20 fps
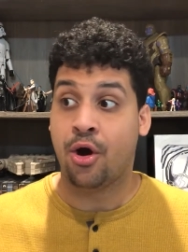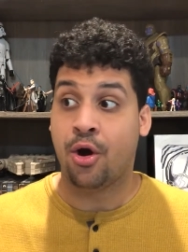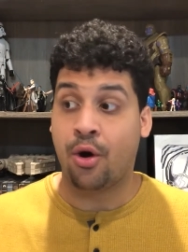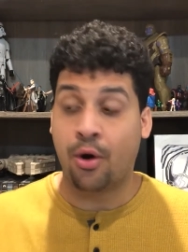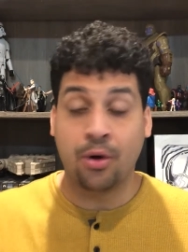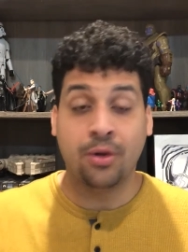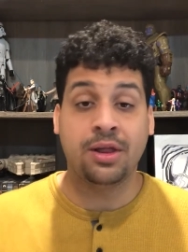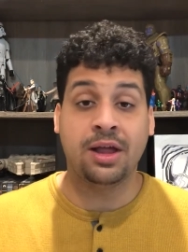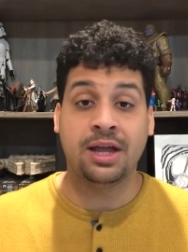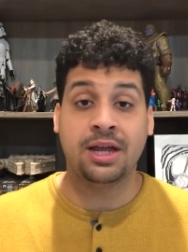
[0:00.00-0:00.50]

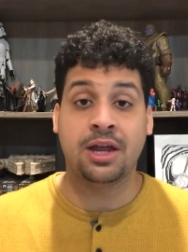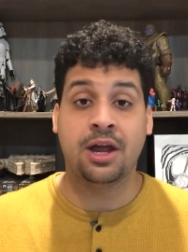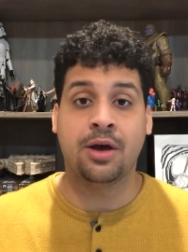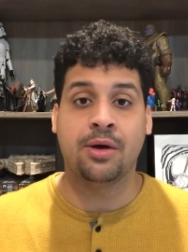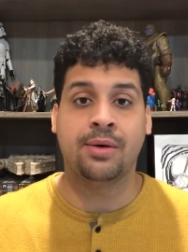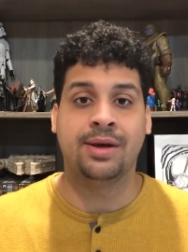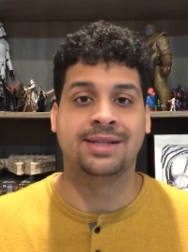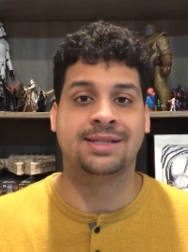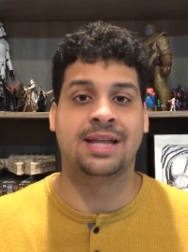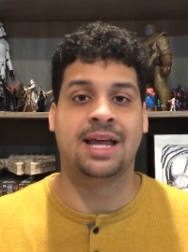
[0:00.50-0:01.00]
All I
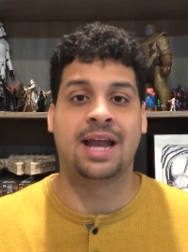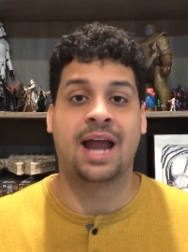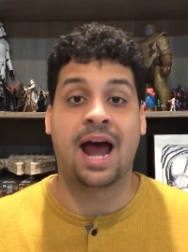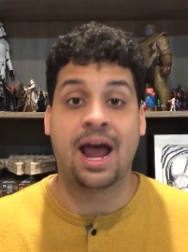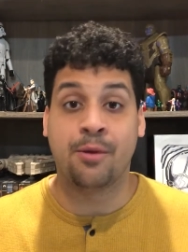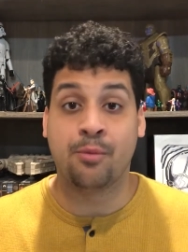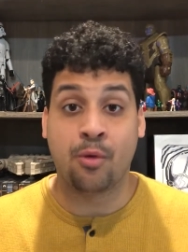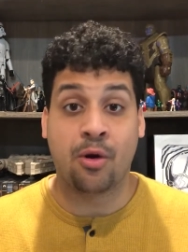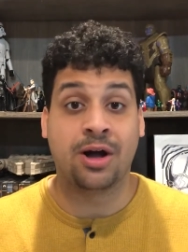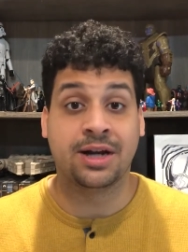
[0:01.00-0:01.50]
know is that I
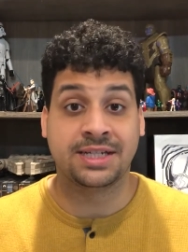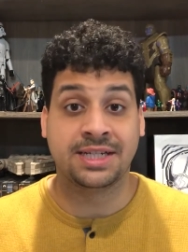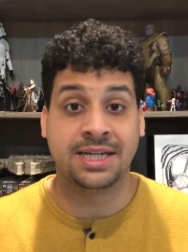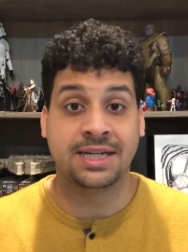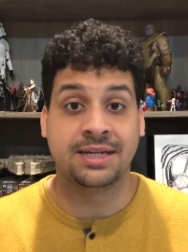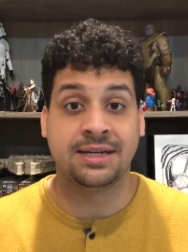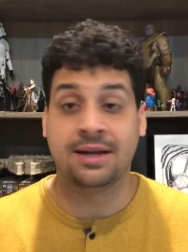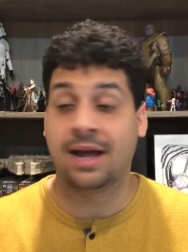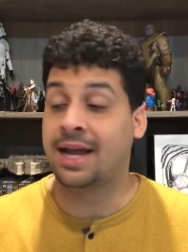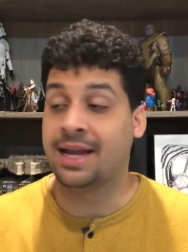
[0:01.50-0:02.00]
want
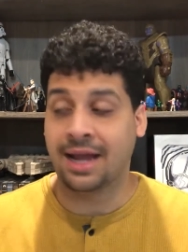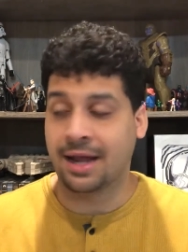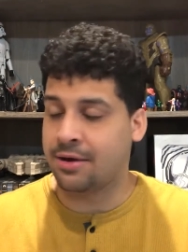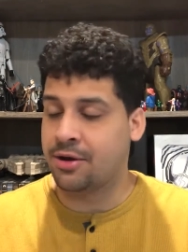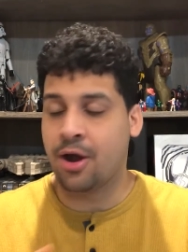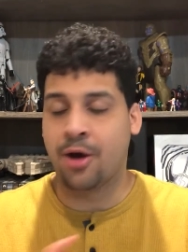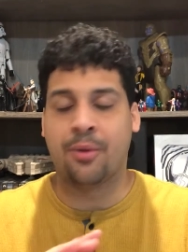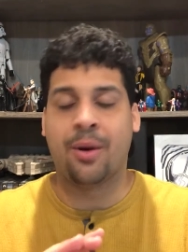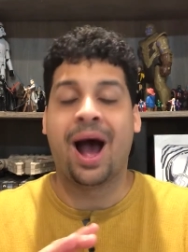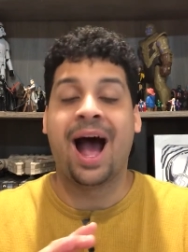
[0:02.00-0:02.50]
it. I,
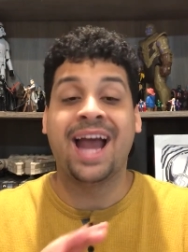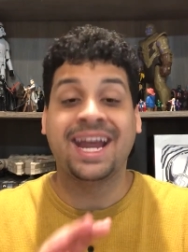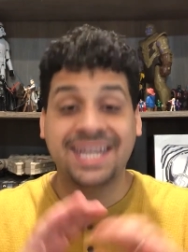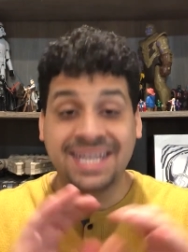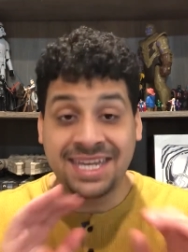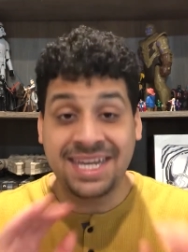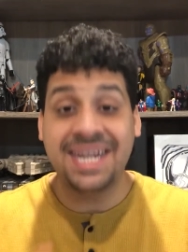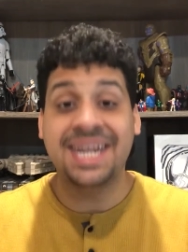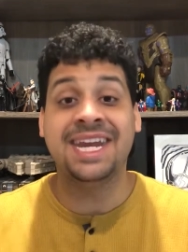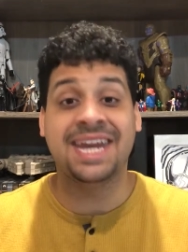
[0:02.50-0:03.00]
no, I
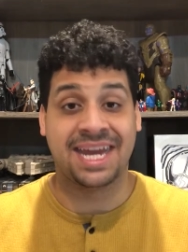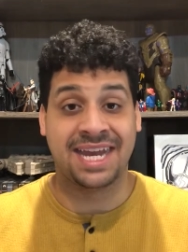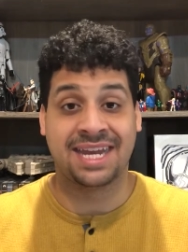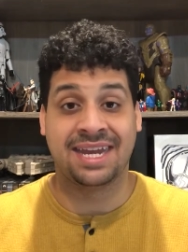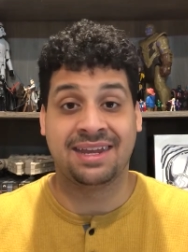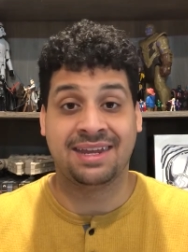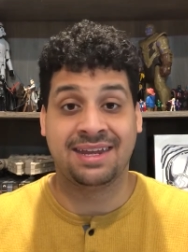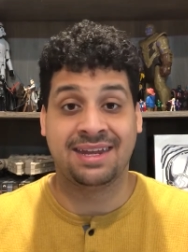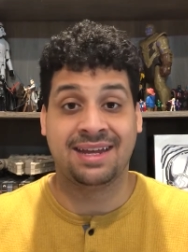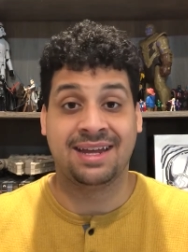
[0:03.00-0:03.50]
need it.
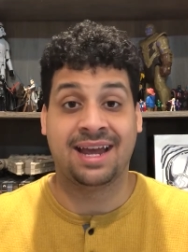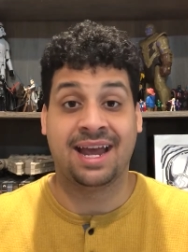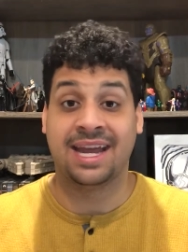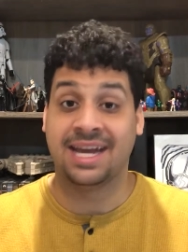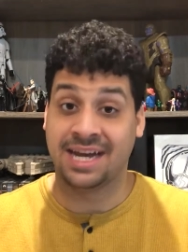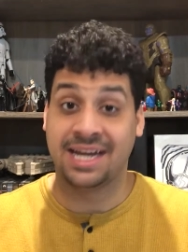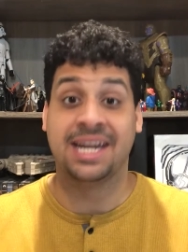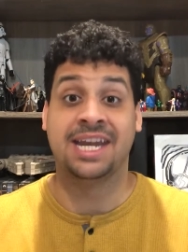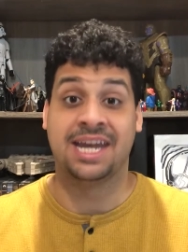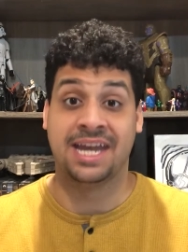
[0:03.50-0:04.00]
And
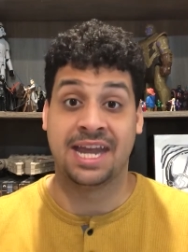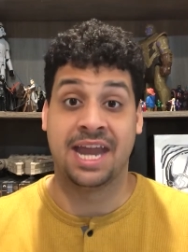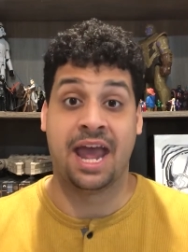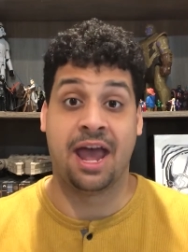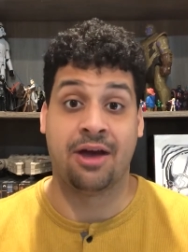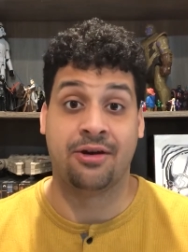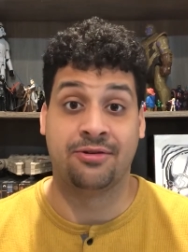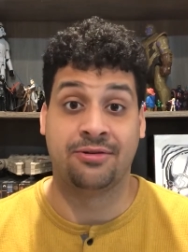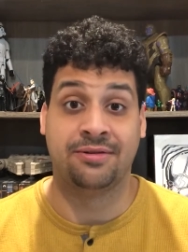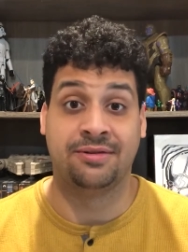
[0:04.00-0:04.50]
I need it
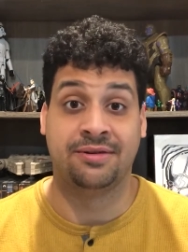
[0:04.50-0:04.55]
now.